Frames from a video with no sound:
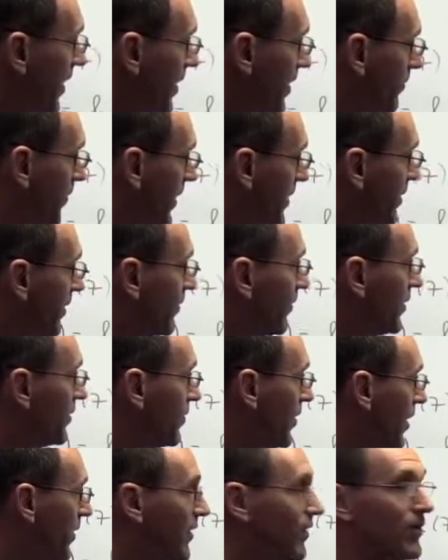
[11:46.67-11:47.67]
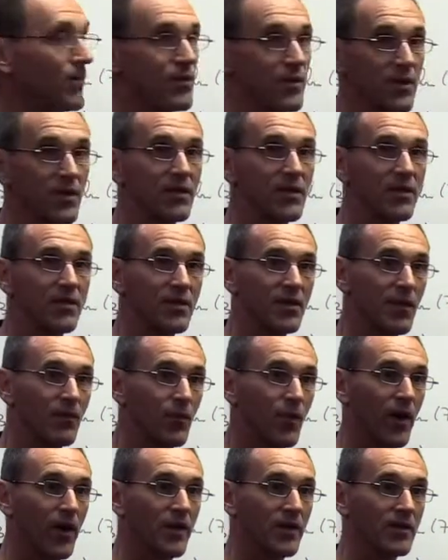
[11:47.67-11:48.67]
I can basically try to use these in
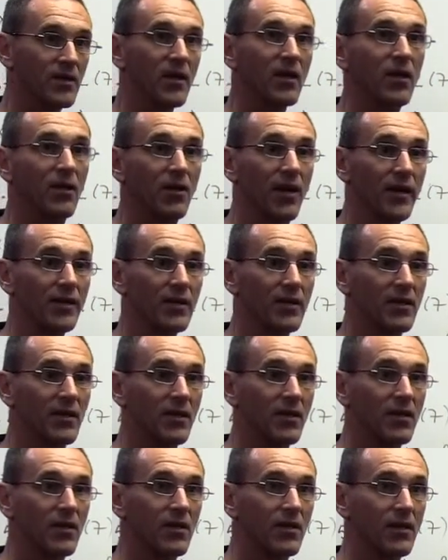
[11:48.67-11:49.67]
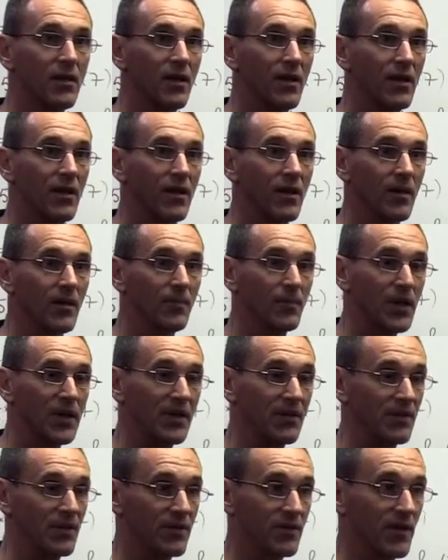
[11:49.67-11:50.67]
some ways to collect
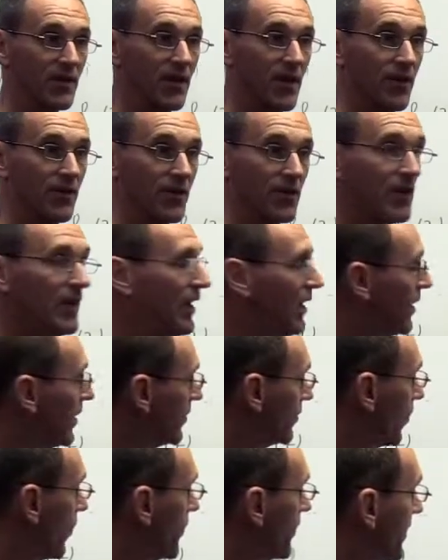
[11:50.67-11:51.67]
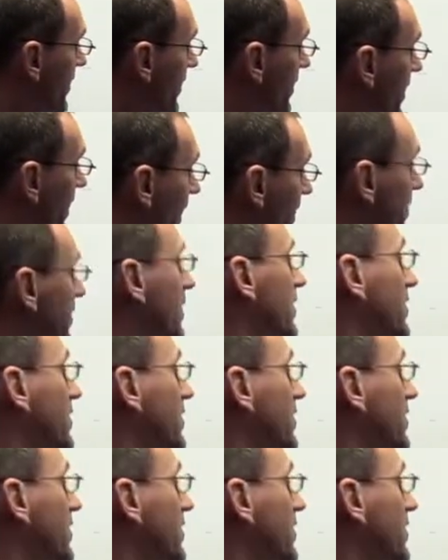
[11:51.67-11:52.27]
pieces together. So in this next